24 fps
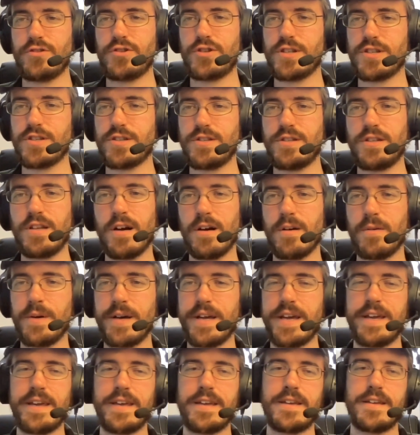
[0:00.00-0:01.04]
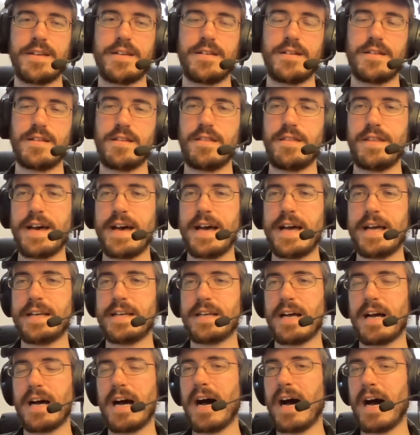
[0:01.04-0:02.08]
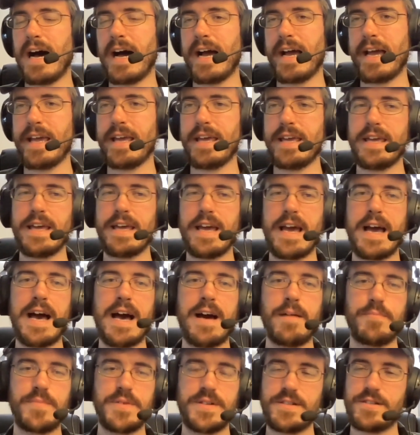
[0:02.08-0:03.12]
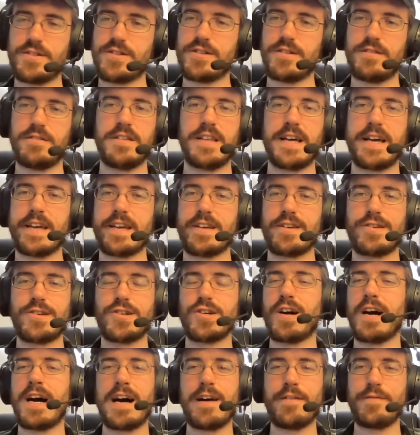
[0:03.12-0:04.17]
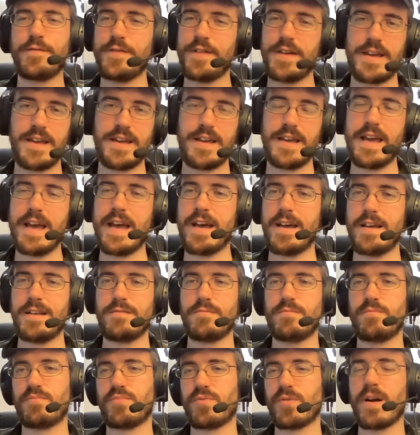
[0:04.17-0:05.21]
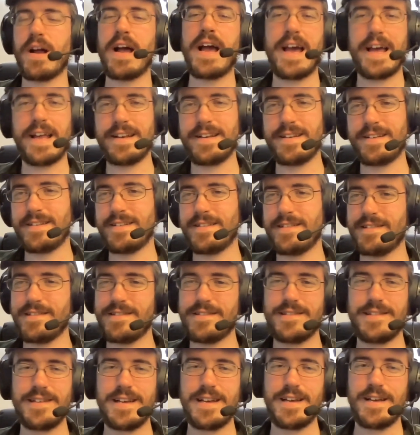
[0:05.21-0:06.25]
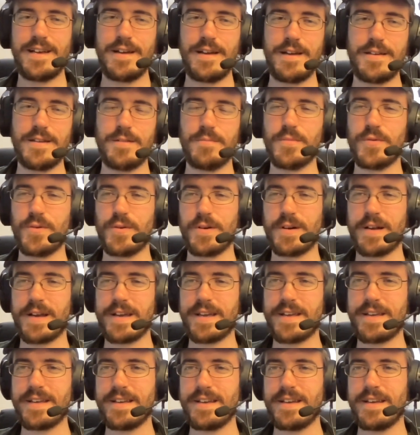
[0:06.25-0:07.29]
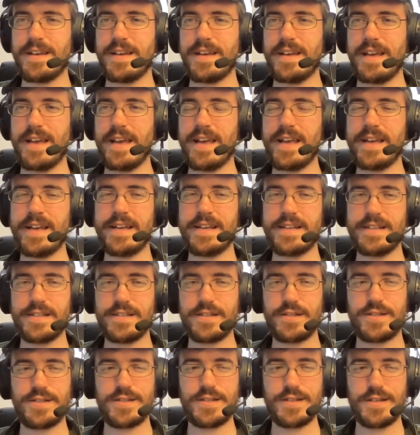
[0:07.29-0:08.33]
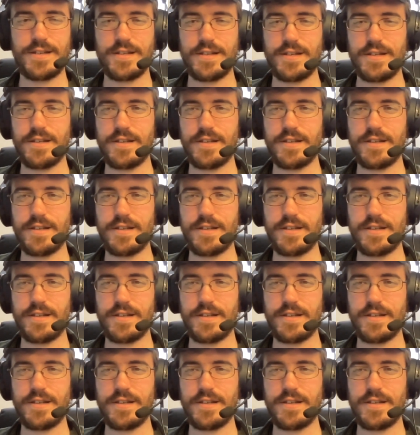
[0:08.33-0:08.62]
just knowing that I happen to like coffee and bread in the morning is